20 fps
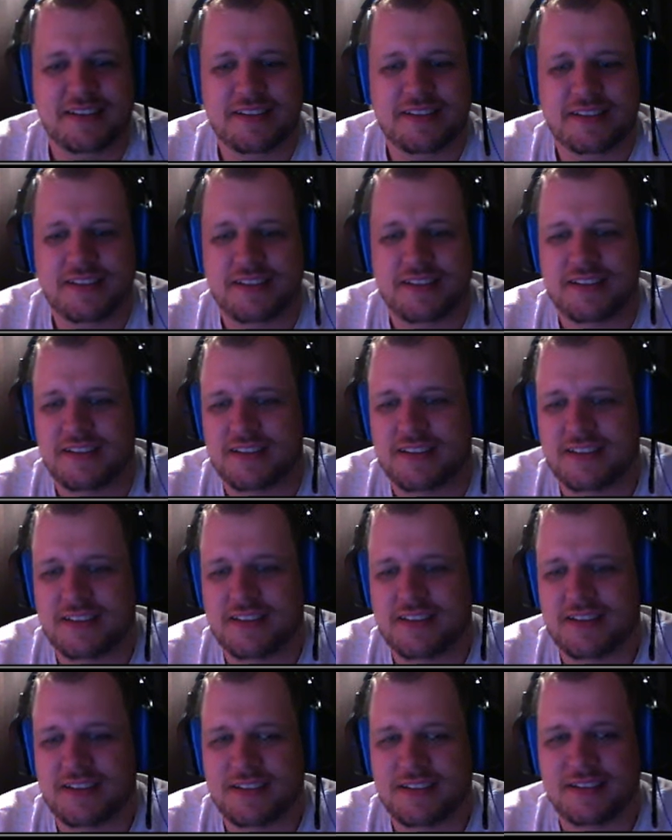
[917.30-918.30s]
Um.
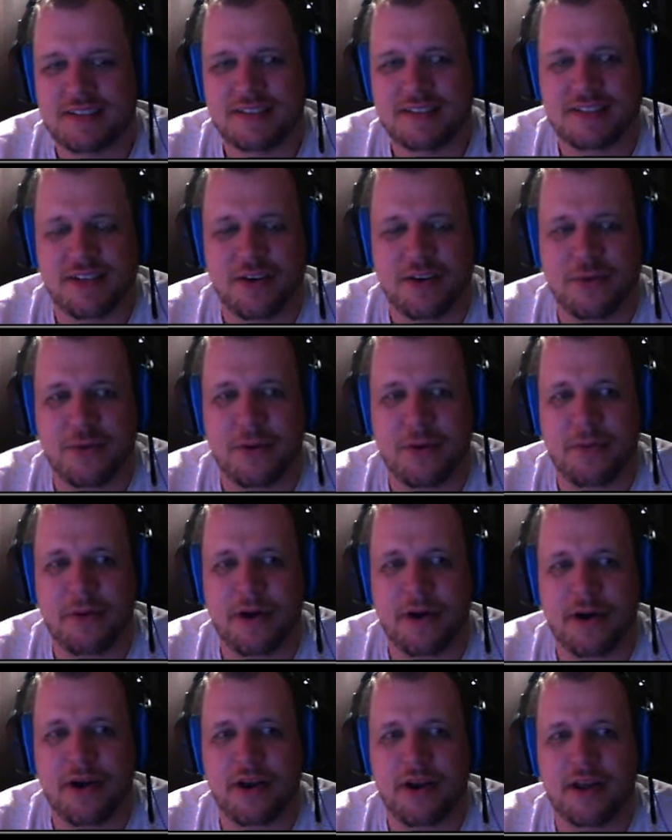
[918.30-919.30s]
So we're, we're
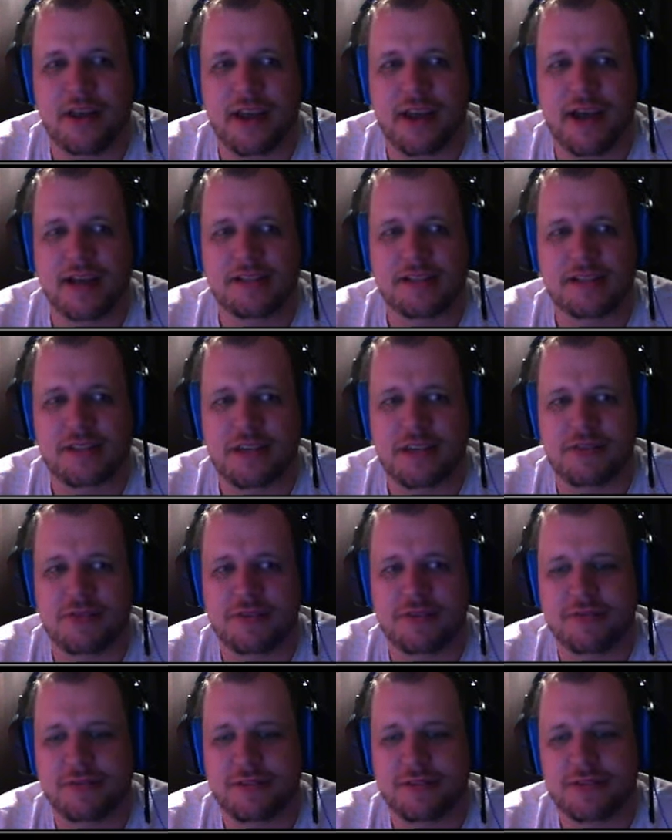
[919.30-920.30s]
gonna cast Siegfried
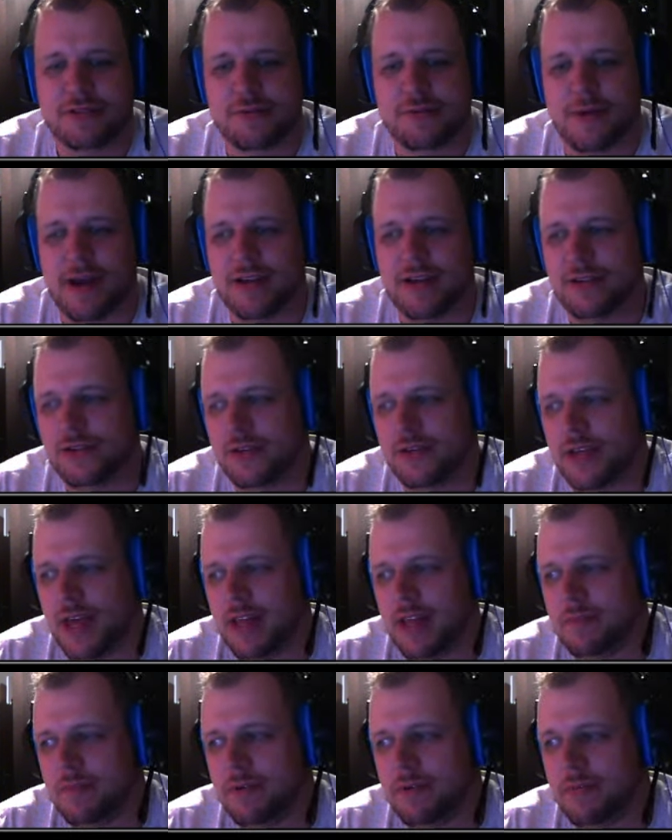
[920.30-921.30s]
versus Riser yet,
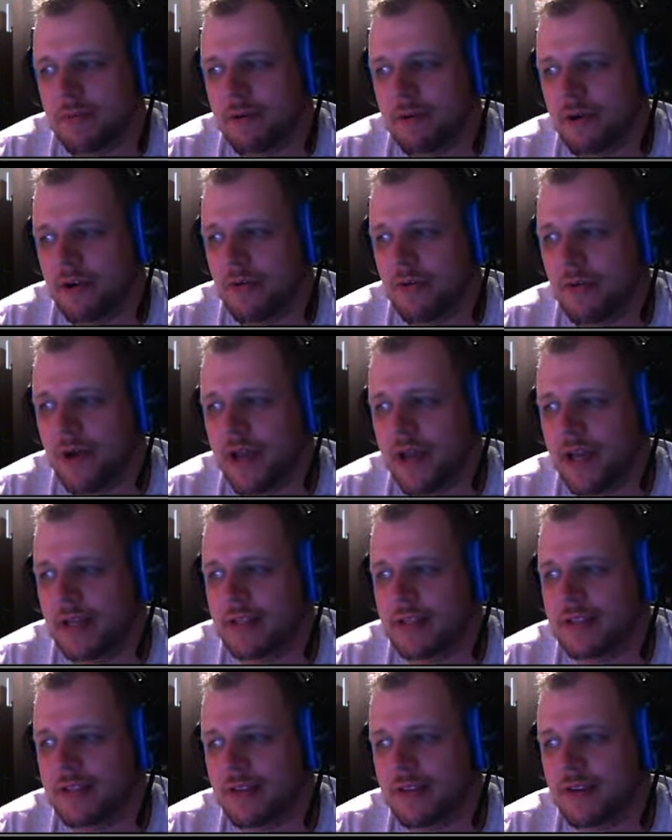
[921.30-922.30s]
but we're gonna wait
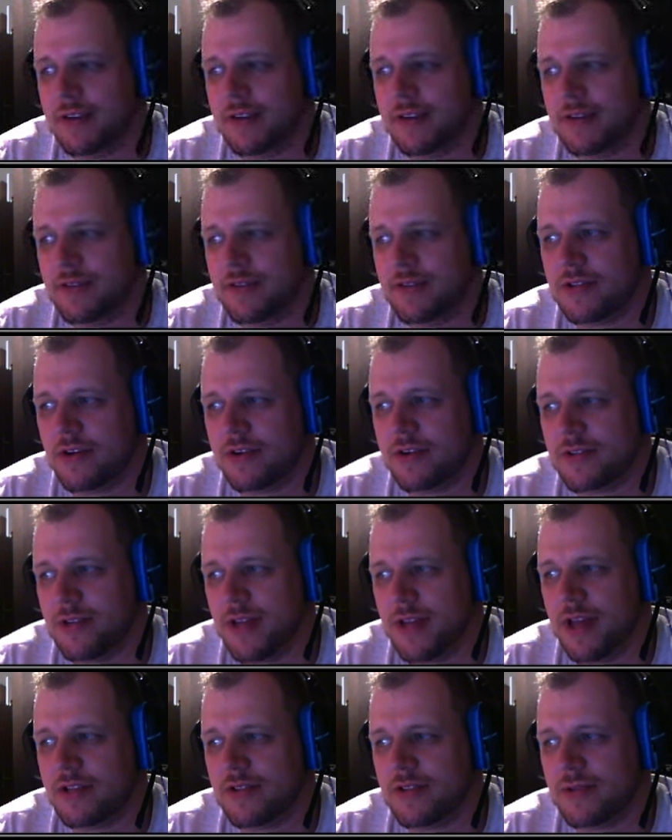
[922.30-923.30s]
uh, to start the
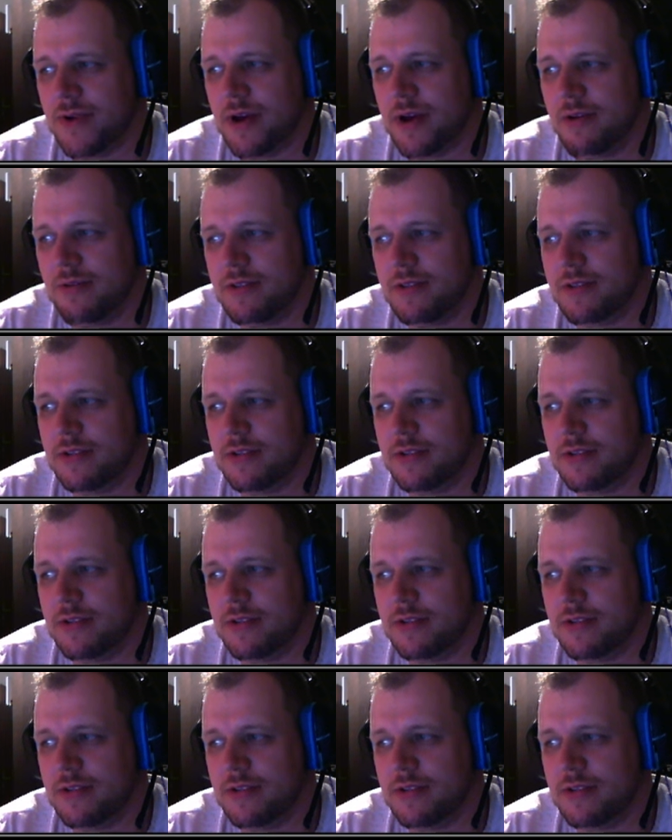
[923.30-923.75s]
next round.